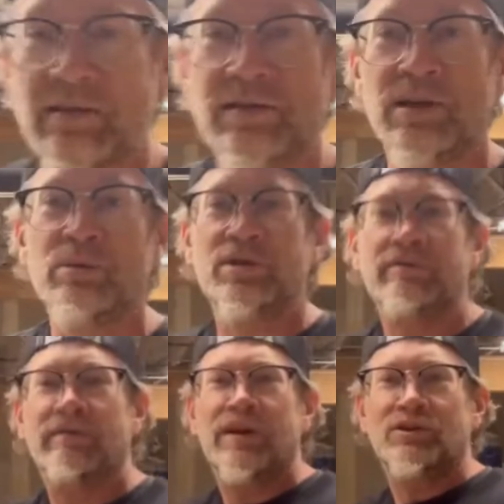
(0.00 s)
image of a
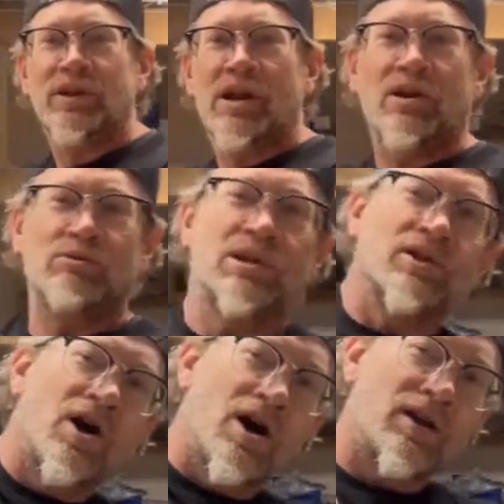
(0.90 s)
veterinarian with the
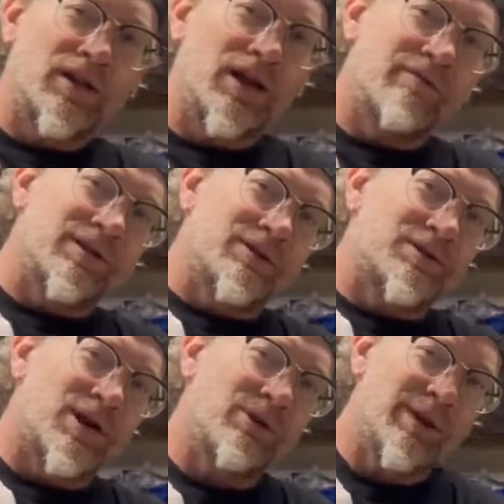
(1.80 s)
long glove that goes
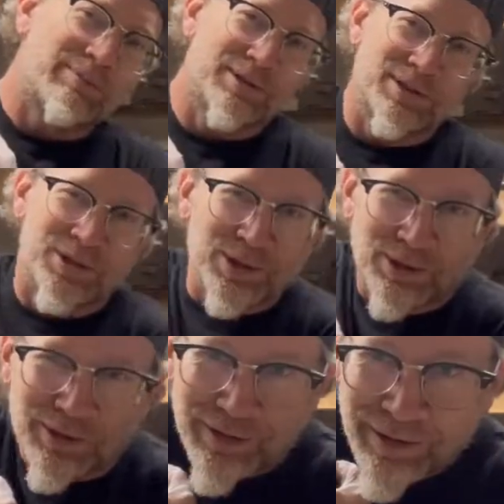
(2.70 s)
all the way up to the
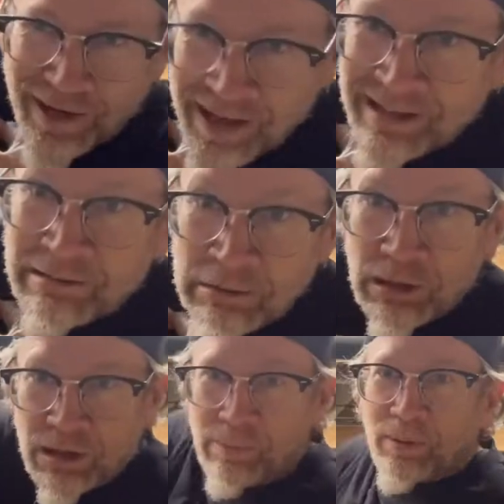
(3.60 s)
shoulder and
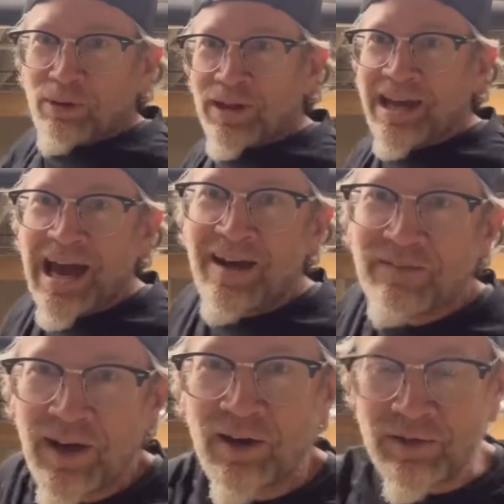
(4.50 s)
they pull the calf
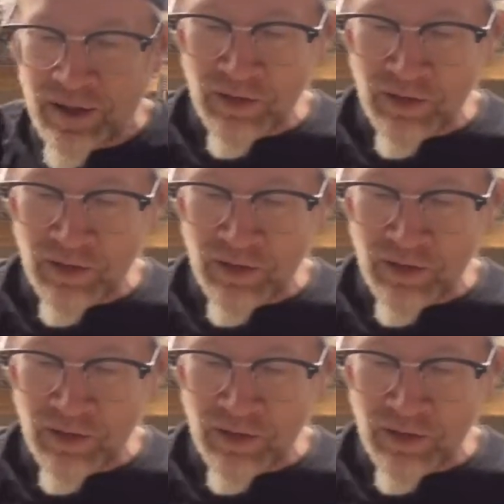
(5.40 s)
out.